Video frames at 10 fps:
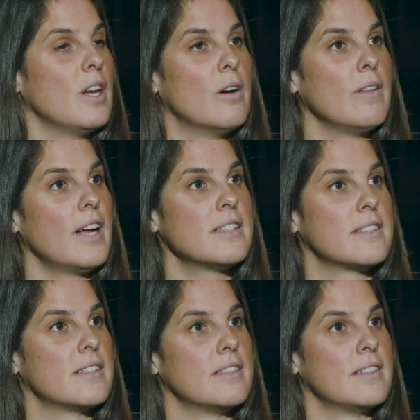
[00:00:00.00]
Oh,
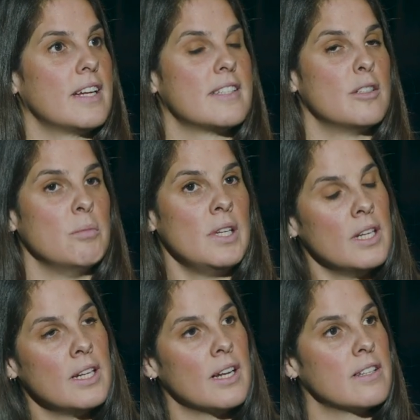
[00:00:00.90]
that's
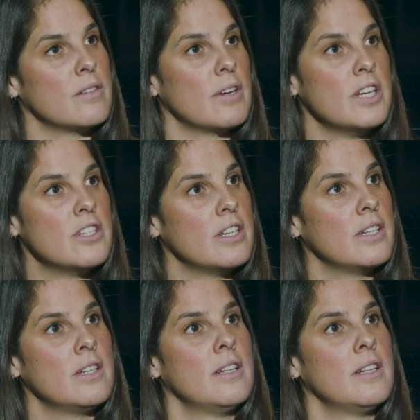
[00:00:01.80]
demeaning, that's enraging.